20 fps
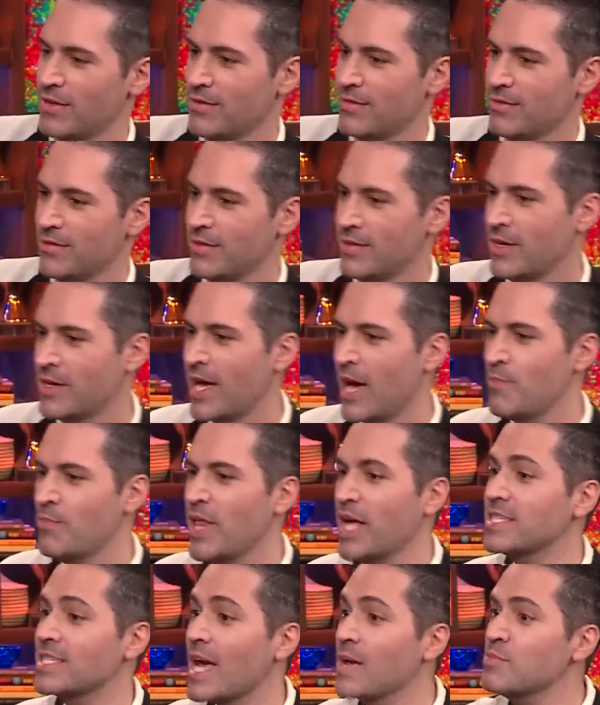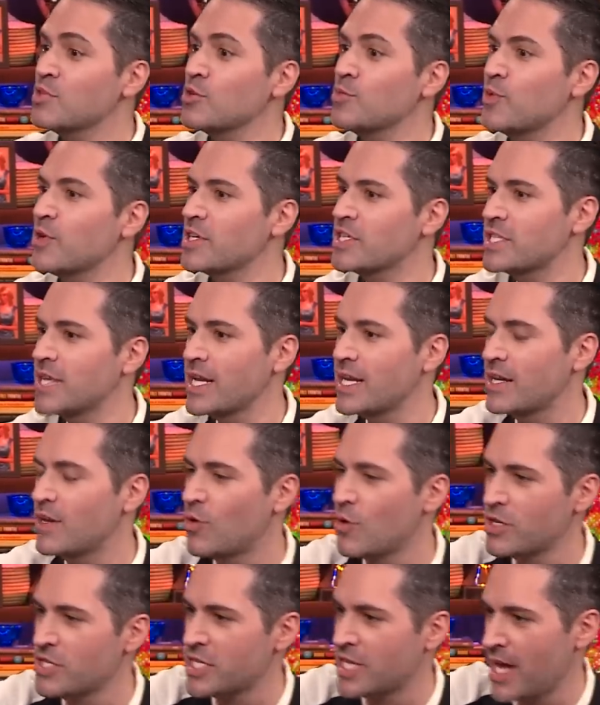yes, God bless. I'm super excited.
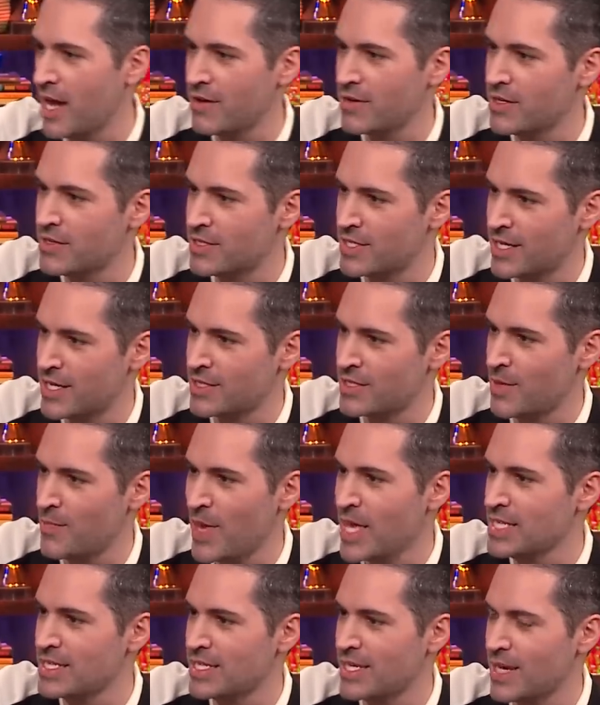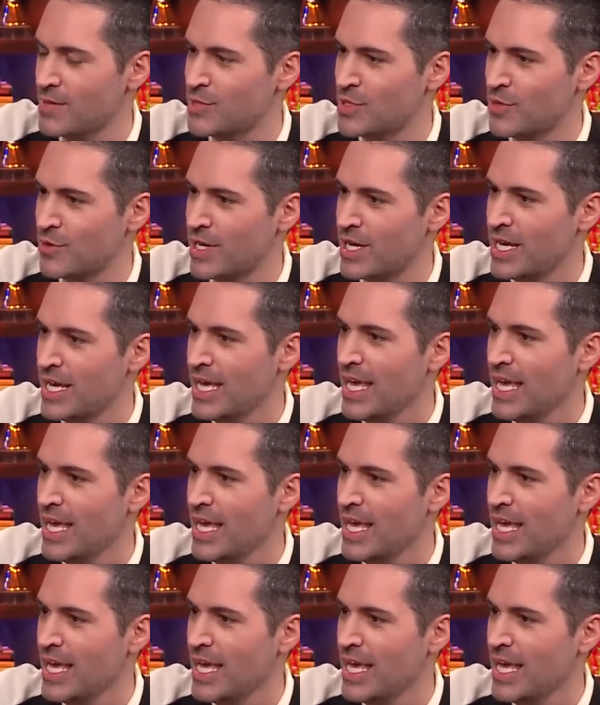Orange County said is amazing. I'm so